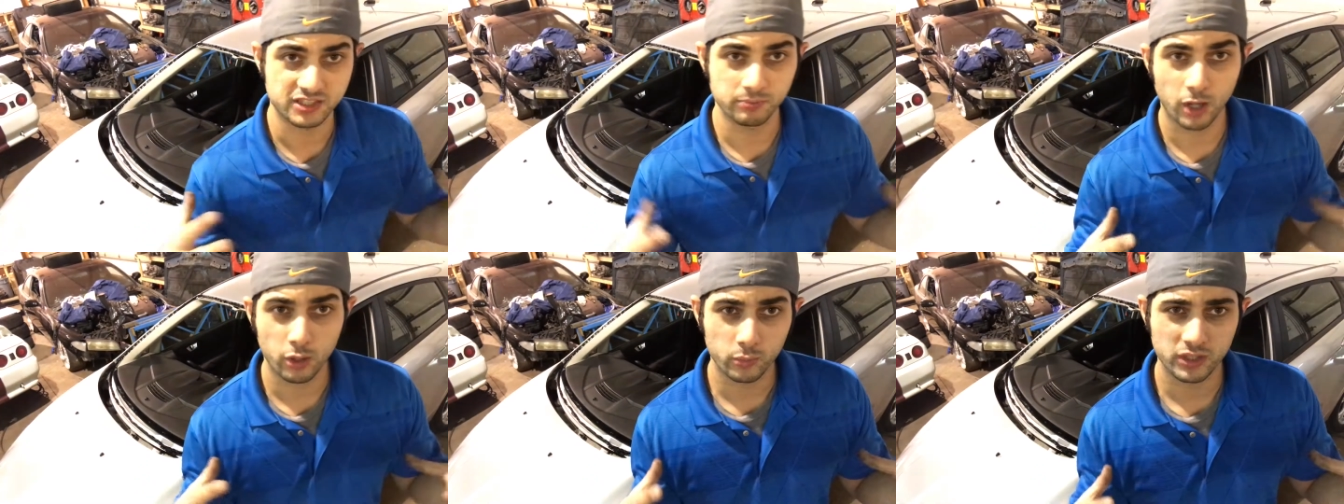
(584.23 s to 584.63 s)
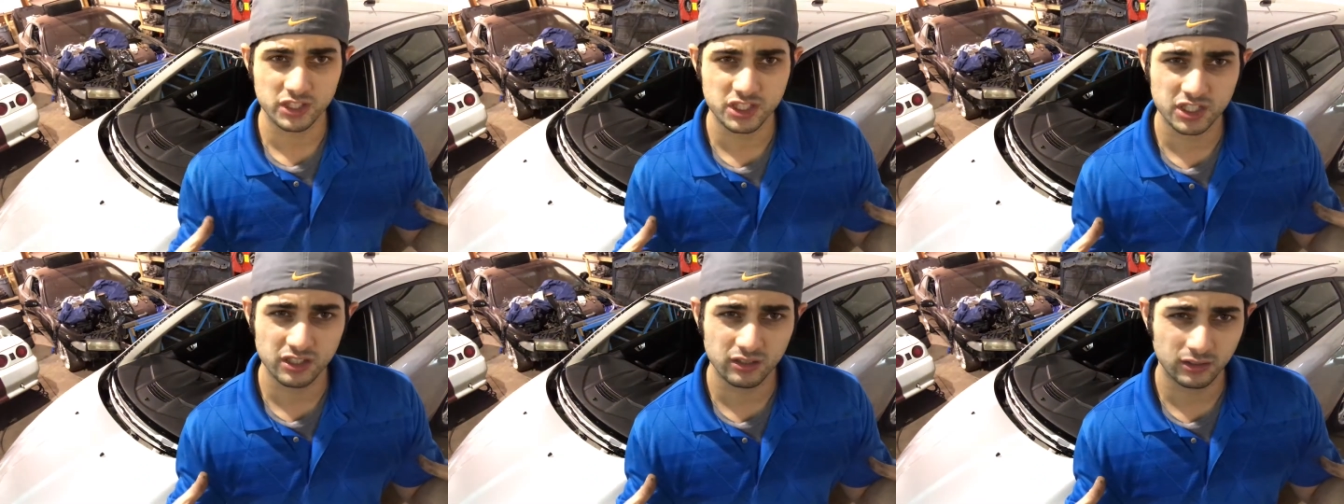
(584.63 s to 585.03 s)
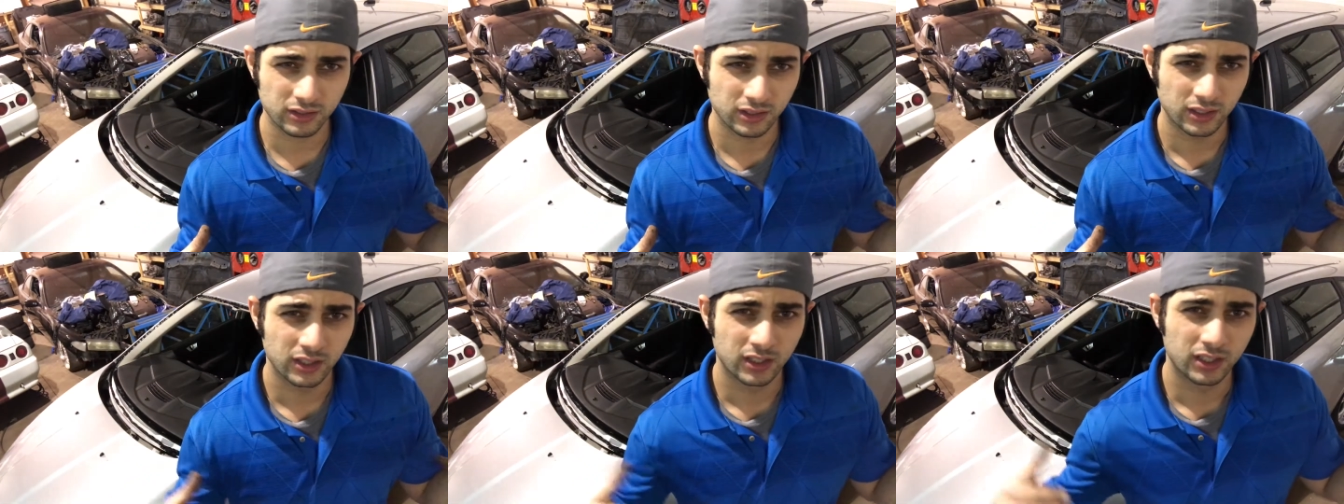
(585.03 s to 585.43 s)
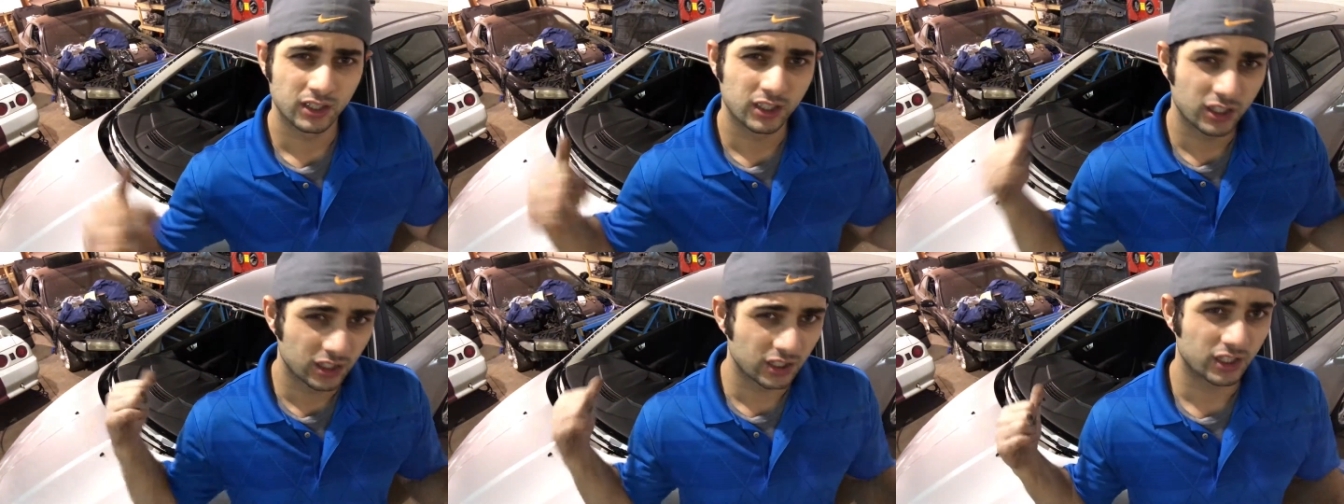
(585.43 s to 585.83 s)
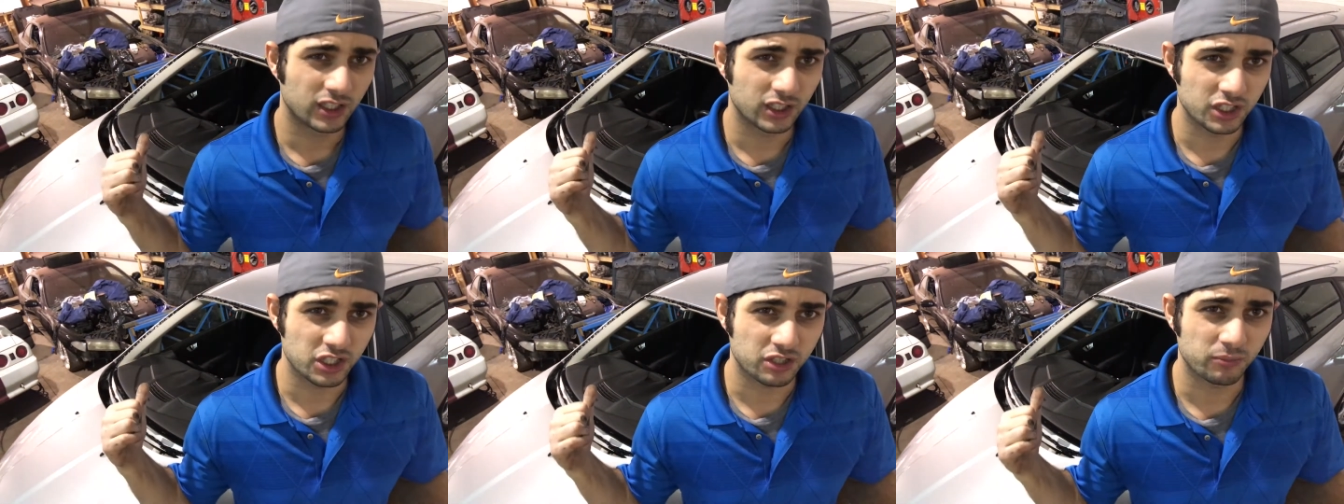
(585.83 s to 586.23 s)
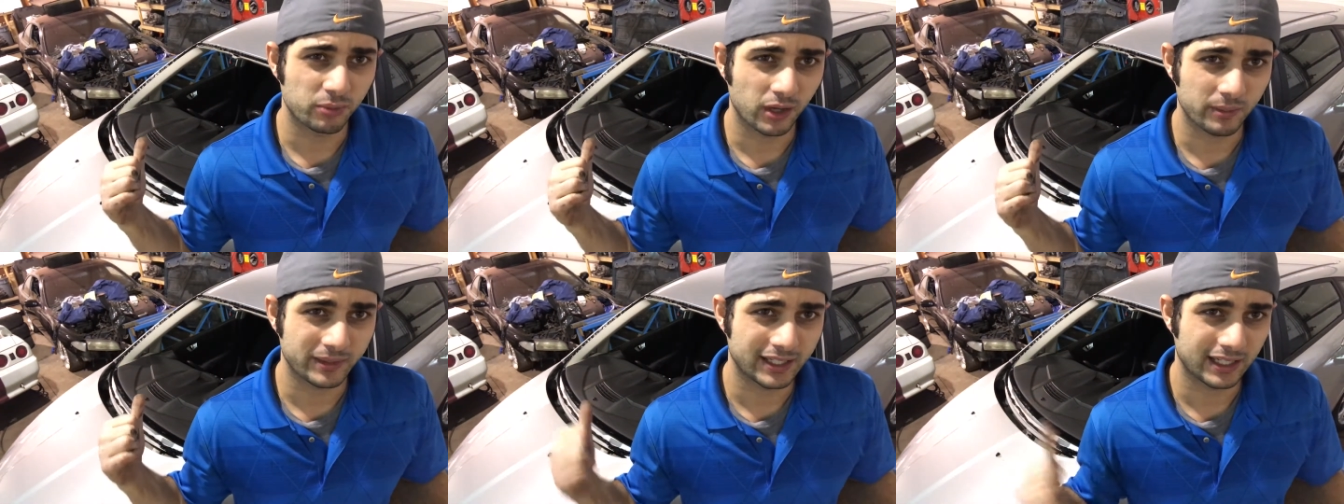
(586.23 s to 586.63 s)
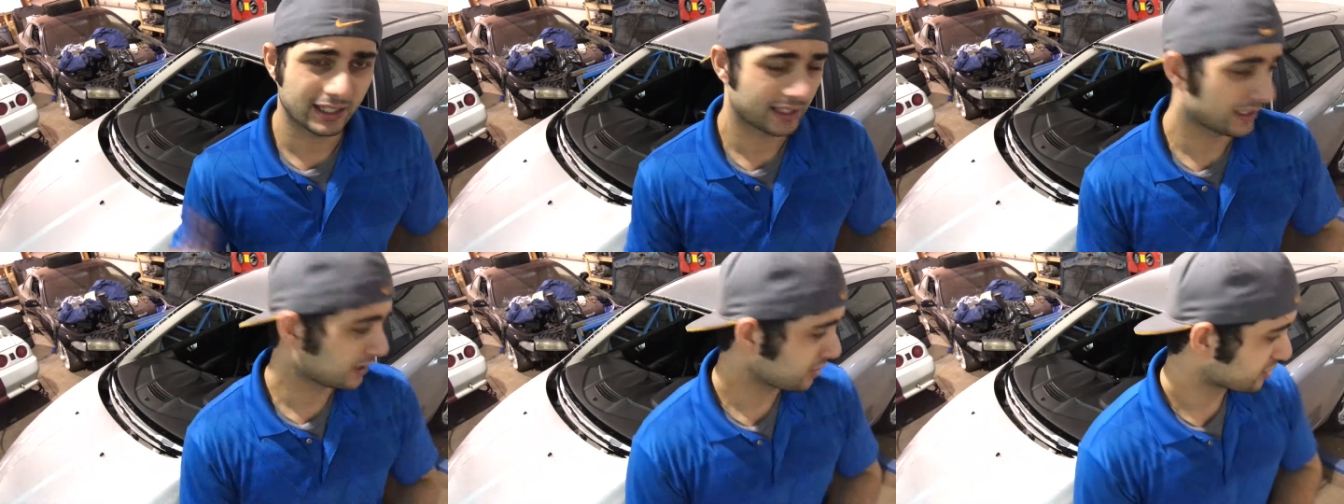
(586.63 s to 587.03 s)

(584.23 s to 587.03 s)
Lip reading: a small windshield, you can probably get it in